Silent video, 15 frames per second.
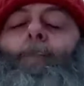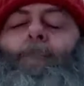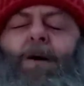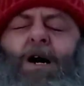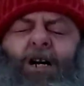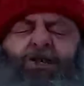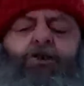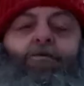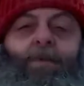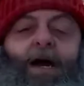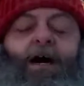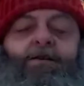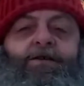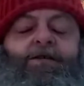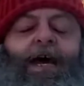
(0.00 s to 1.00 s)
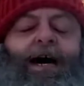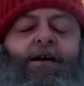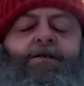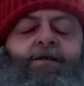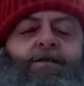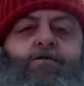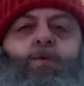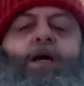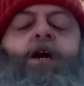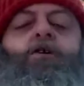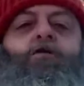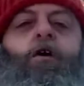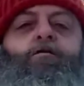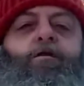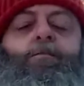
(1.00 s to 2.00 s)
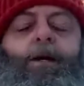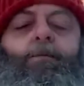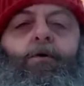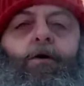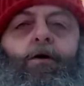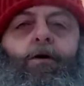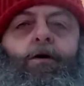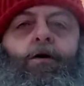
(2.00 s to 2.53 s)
Mushroom houses, houses that we can grow for people